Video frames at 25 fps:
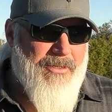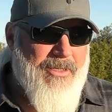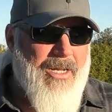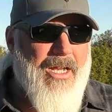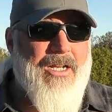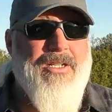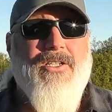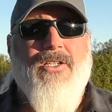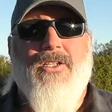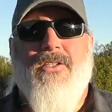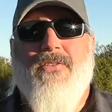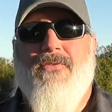
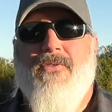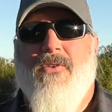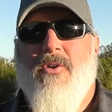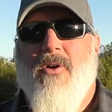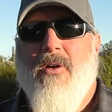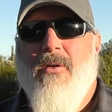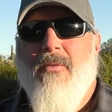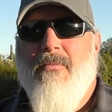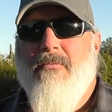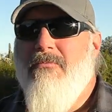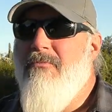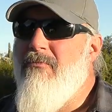not just
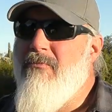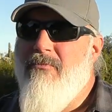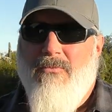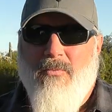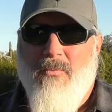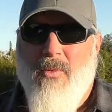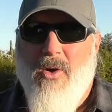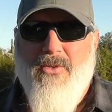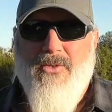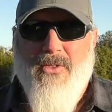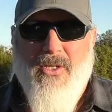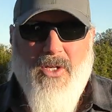for
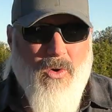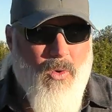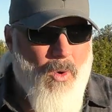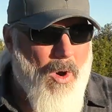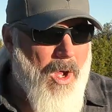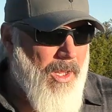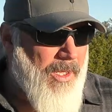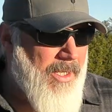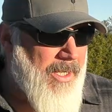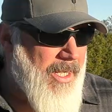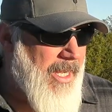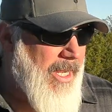mostly
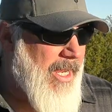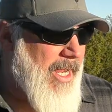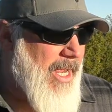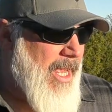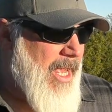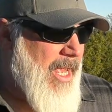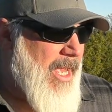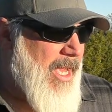quality,